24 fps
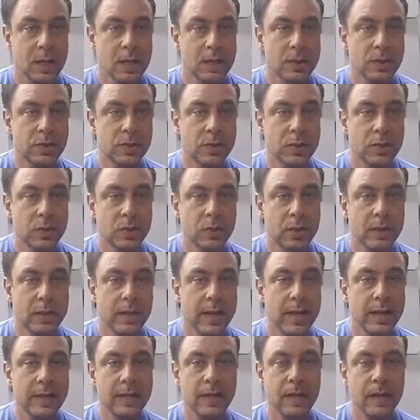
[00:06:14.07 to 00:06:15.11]
So
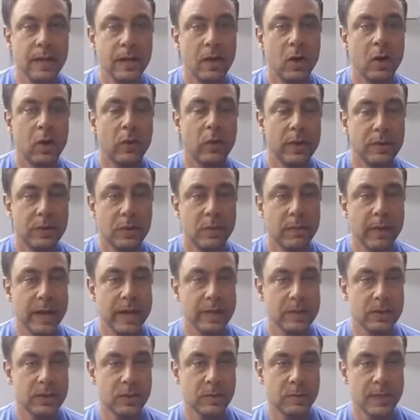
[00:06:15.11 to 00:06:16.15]
that always
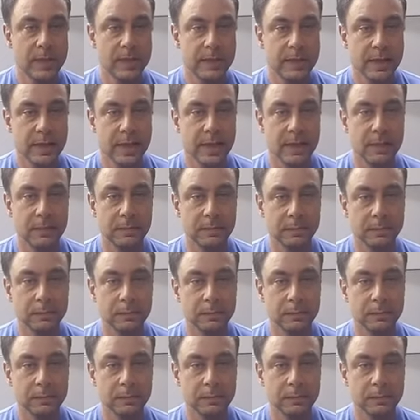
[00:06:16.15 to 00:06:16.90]
remains to be seen.